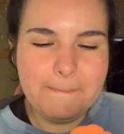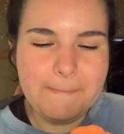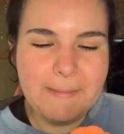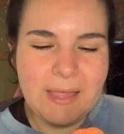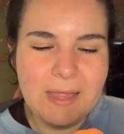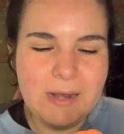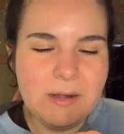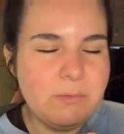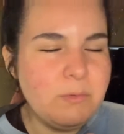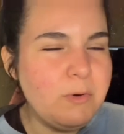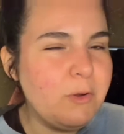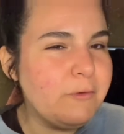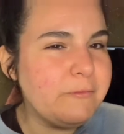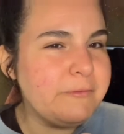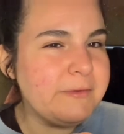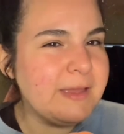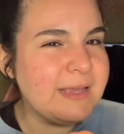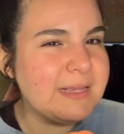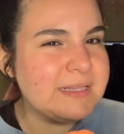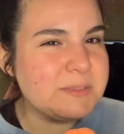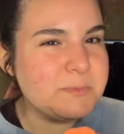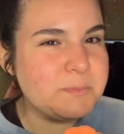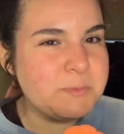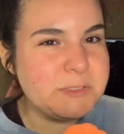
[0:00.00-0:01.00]
I don't know if it
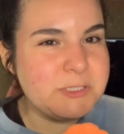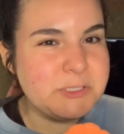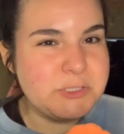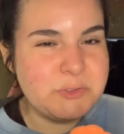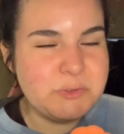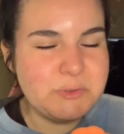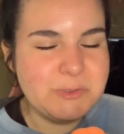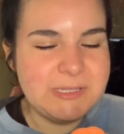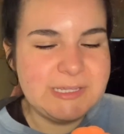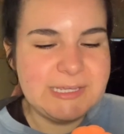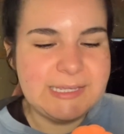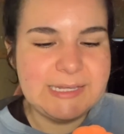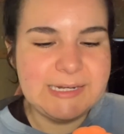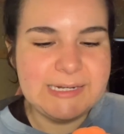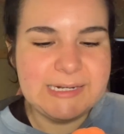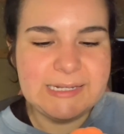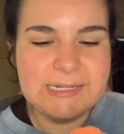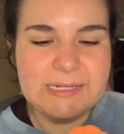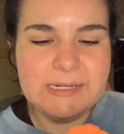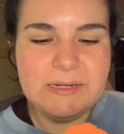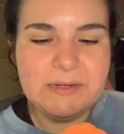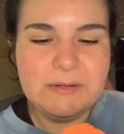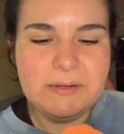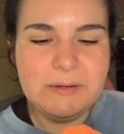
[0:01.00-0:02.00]
has patchouli in
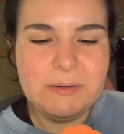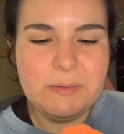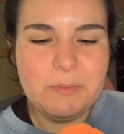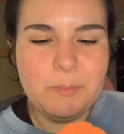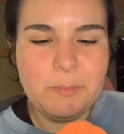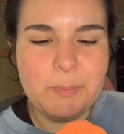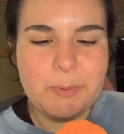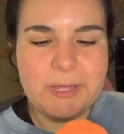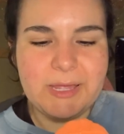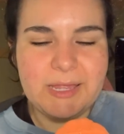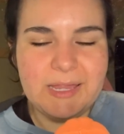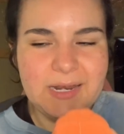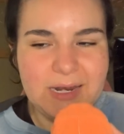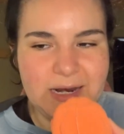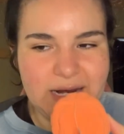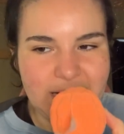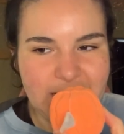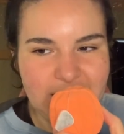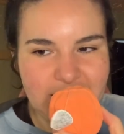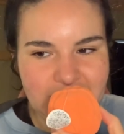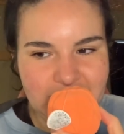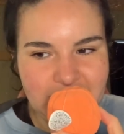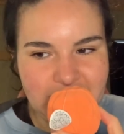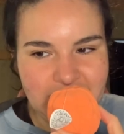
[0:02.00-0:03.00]
it, but
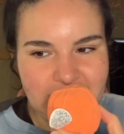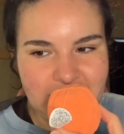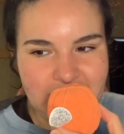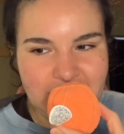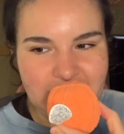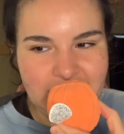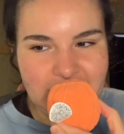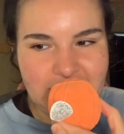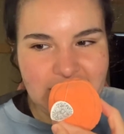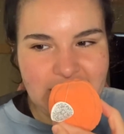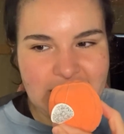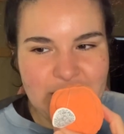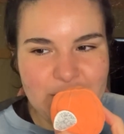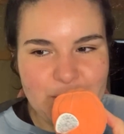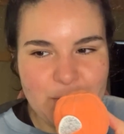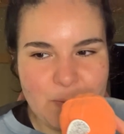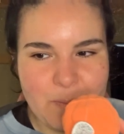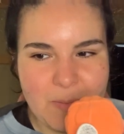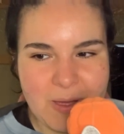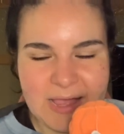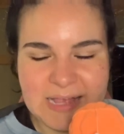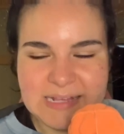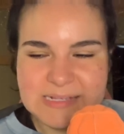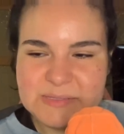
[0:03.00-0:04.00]
it
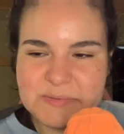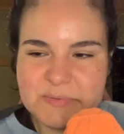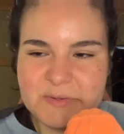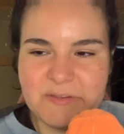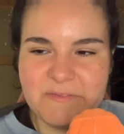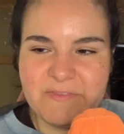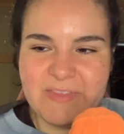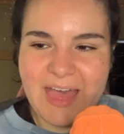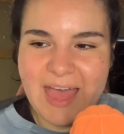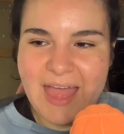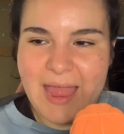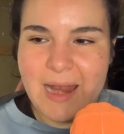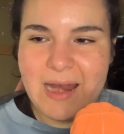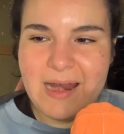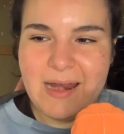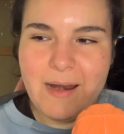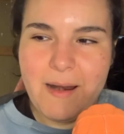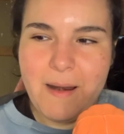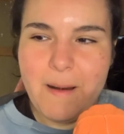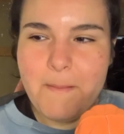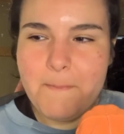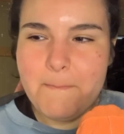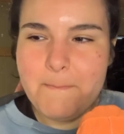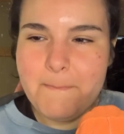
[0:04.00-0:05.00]
reminds me of that
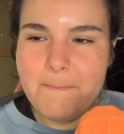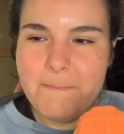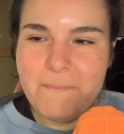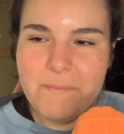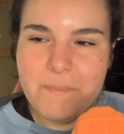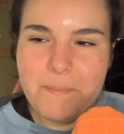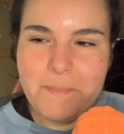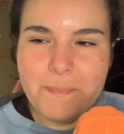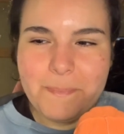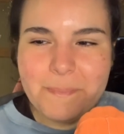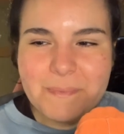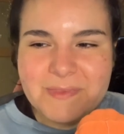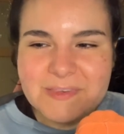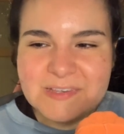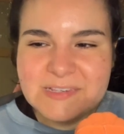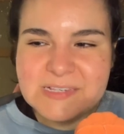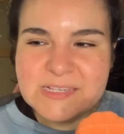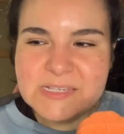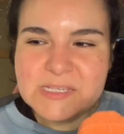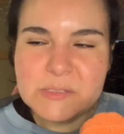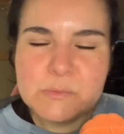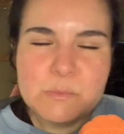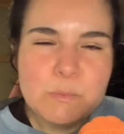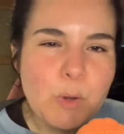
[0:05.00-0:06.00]

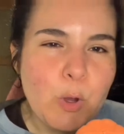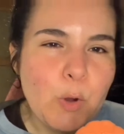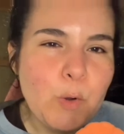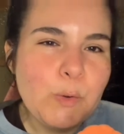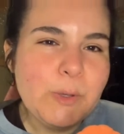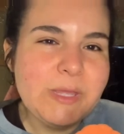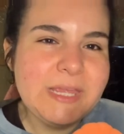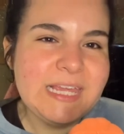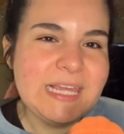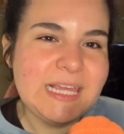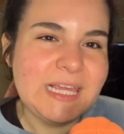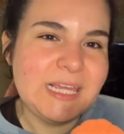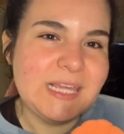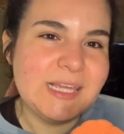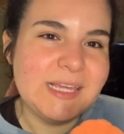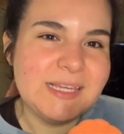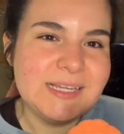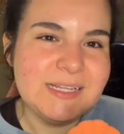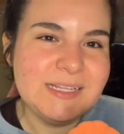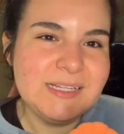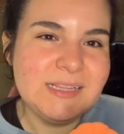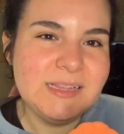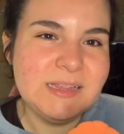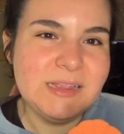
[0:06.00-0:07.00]

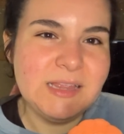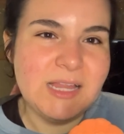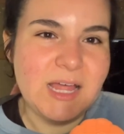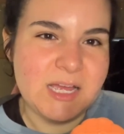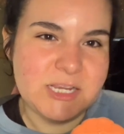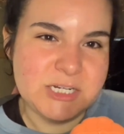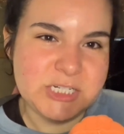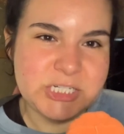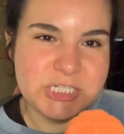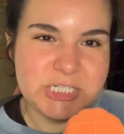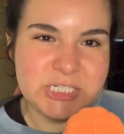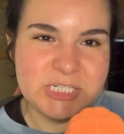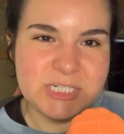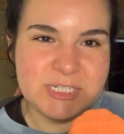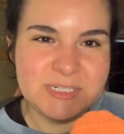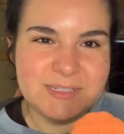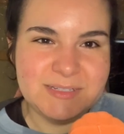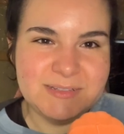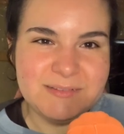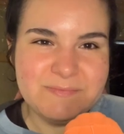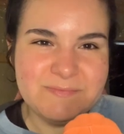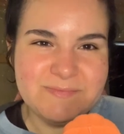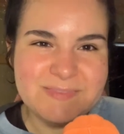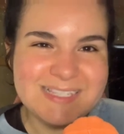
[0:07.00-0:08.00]
smoky, Lush
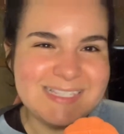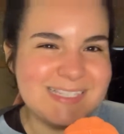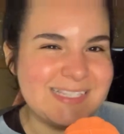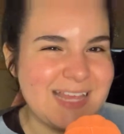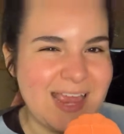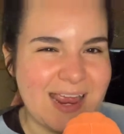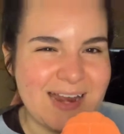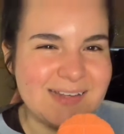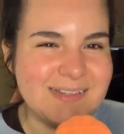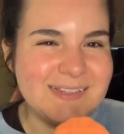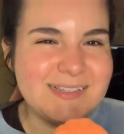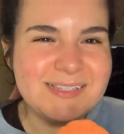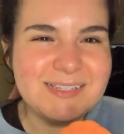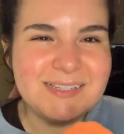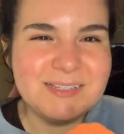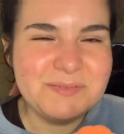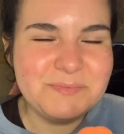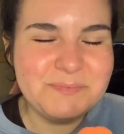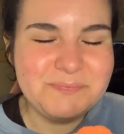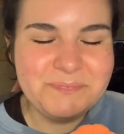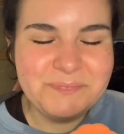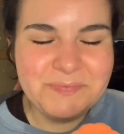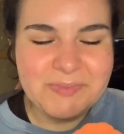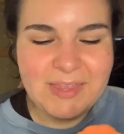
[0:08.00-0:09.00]
scent.
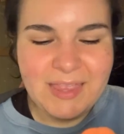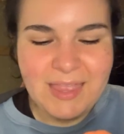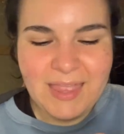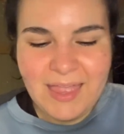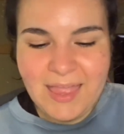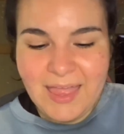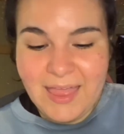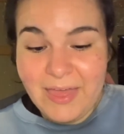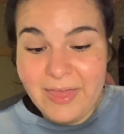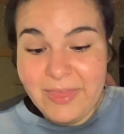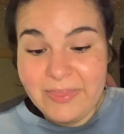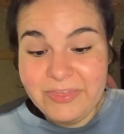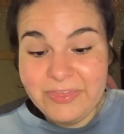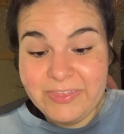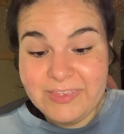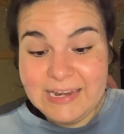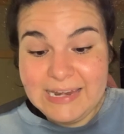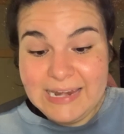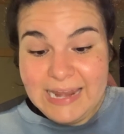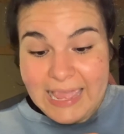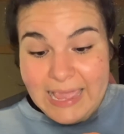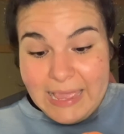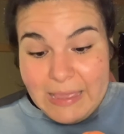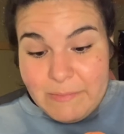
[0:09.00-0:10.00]
The
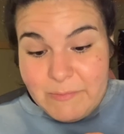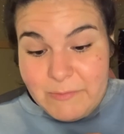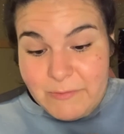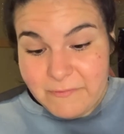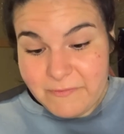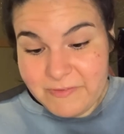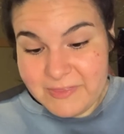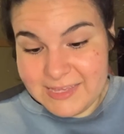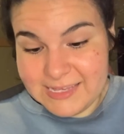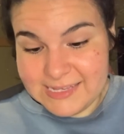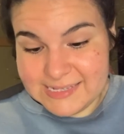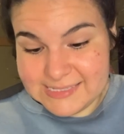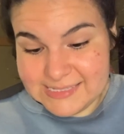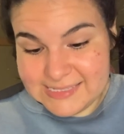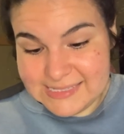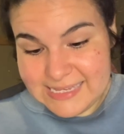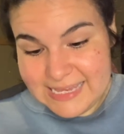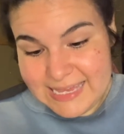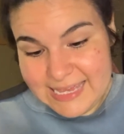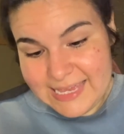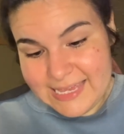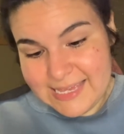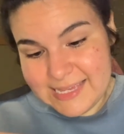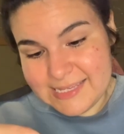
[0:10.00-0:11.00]
name of this
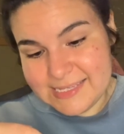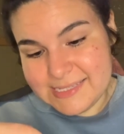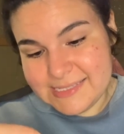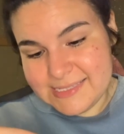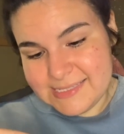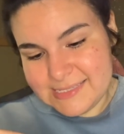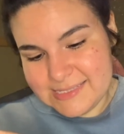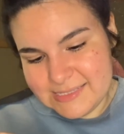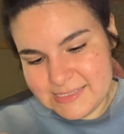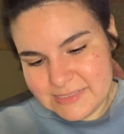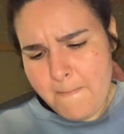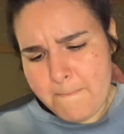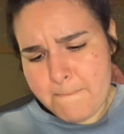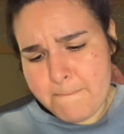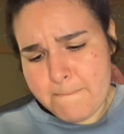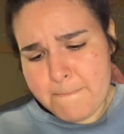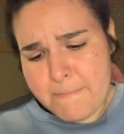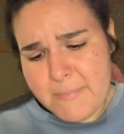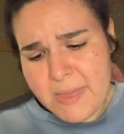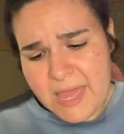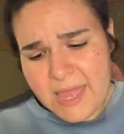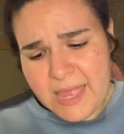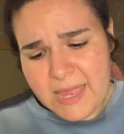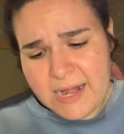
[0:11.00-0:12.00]
is
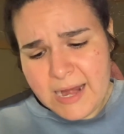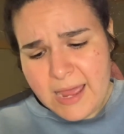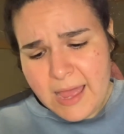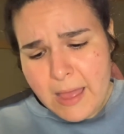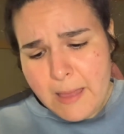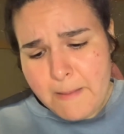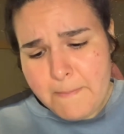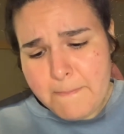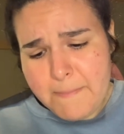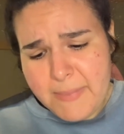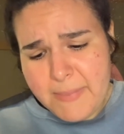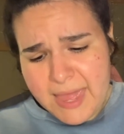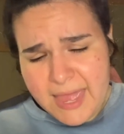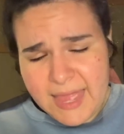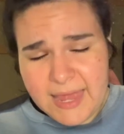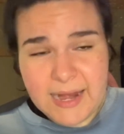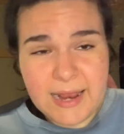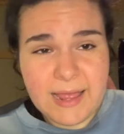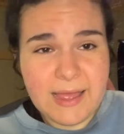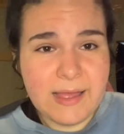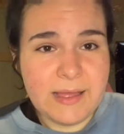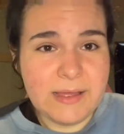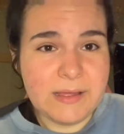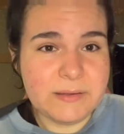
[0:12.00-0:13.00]
Mera
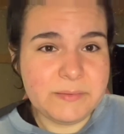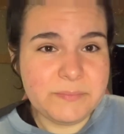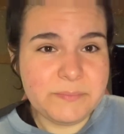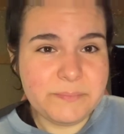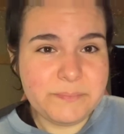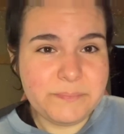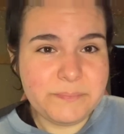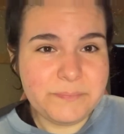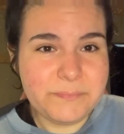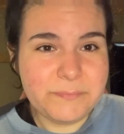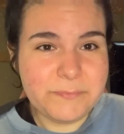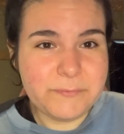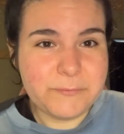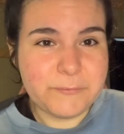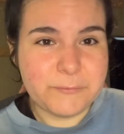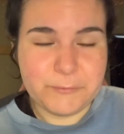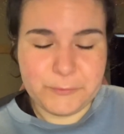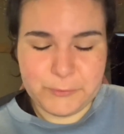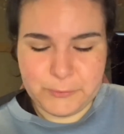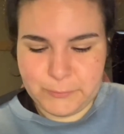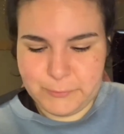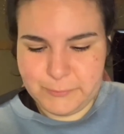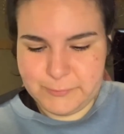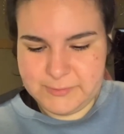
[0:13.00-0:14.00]
Mera
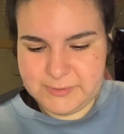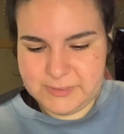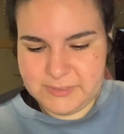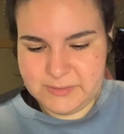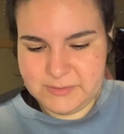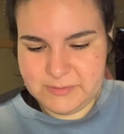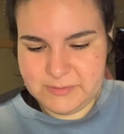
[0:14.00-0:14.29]
fruit.